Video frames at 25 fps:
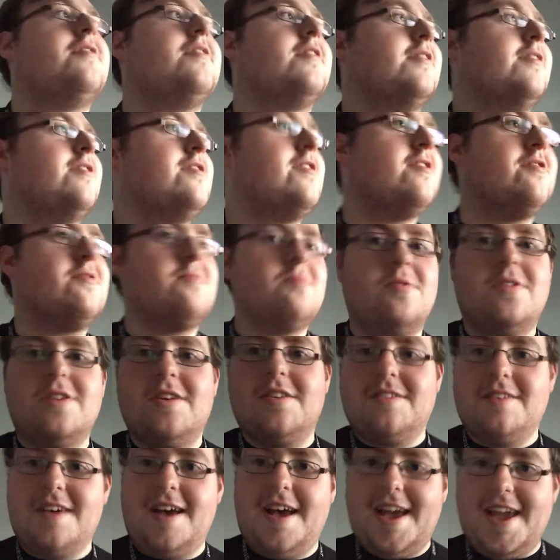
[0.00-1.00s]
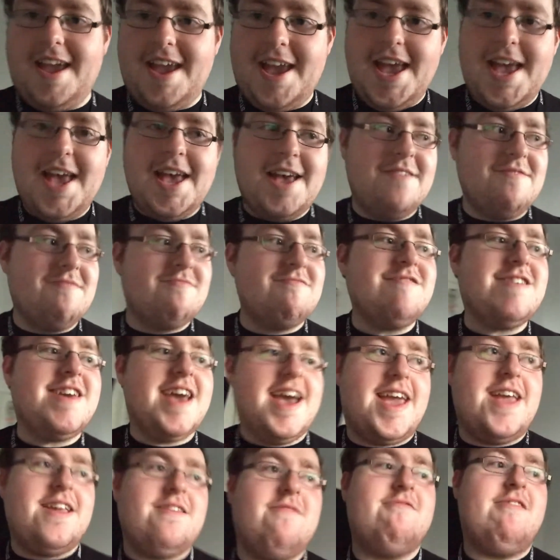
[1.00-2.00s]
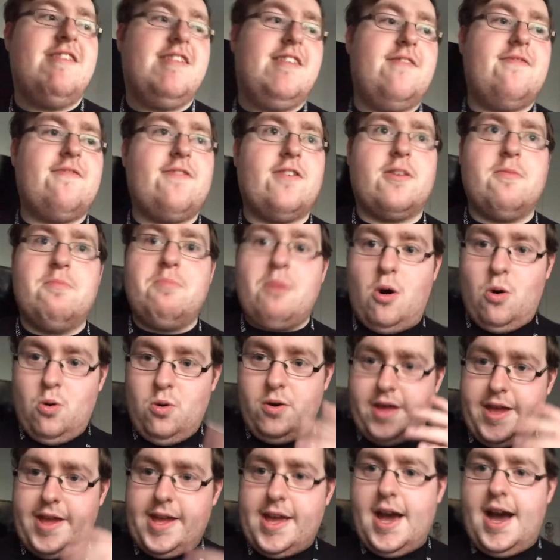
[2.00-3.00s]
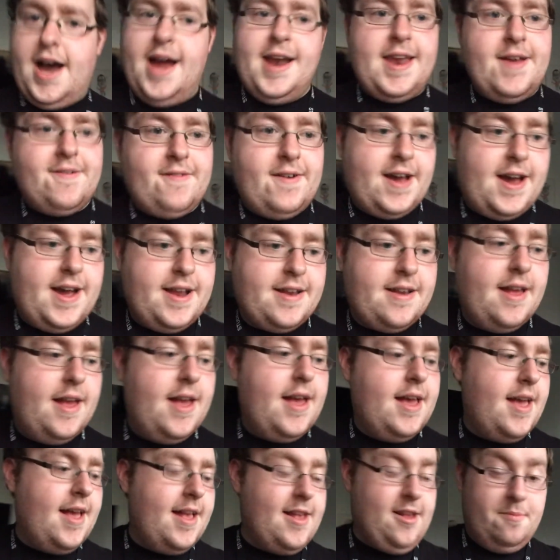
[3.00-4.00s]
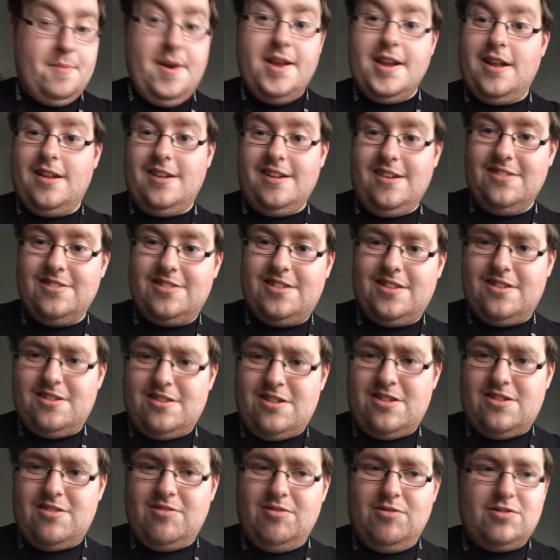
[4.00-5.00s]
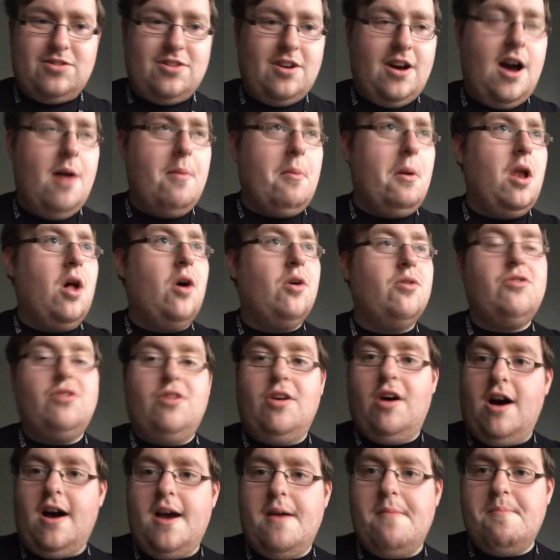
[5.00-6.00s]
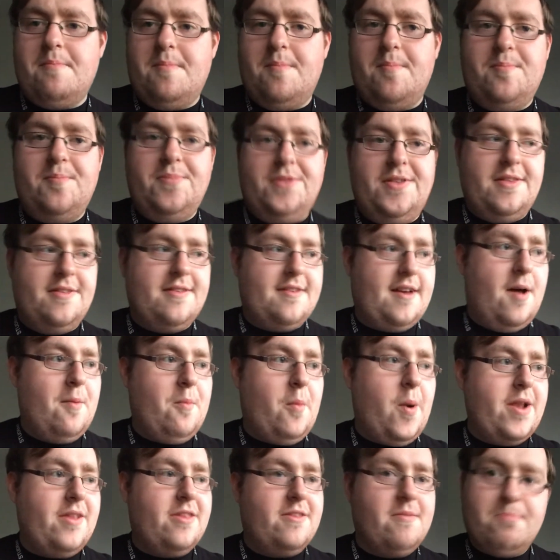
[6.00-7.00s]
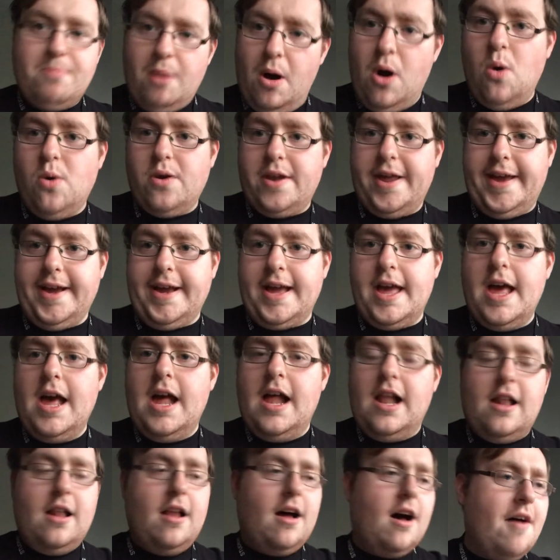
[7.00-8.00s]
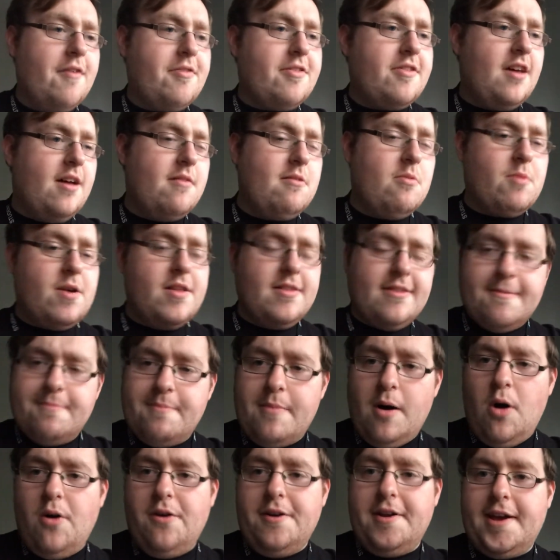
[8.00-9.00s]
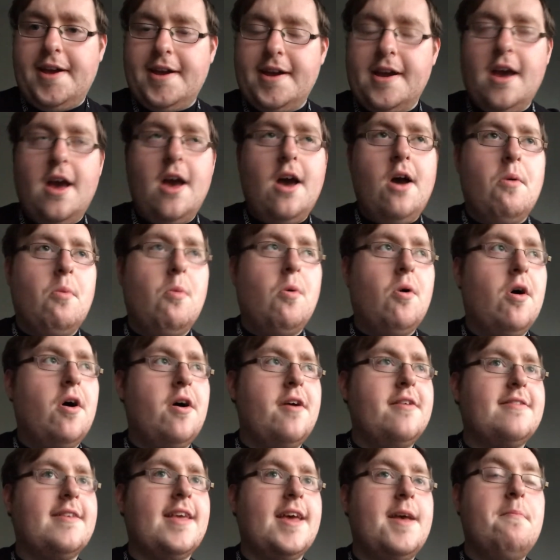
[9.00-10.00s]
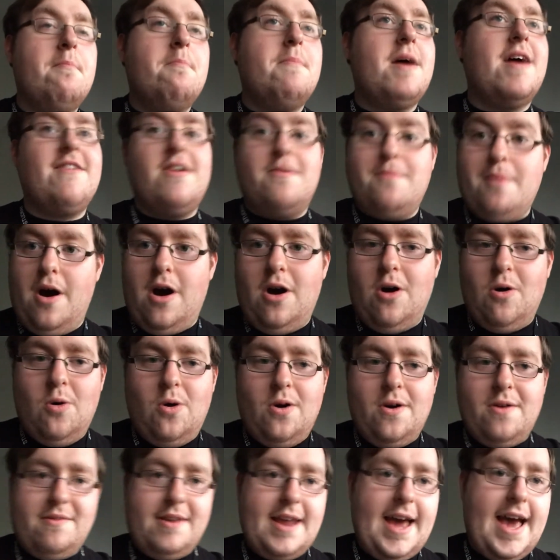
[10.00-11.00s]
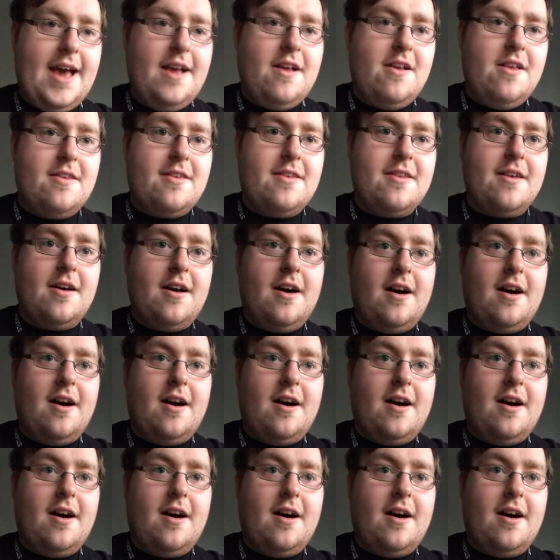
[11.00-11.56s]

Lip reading: just want to say, getting ready for the bowling. I never had, it's been a long time since I went to bowling. The last time I went to bowling was in Berry Bowl. That is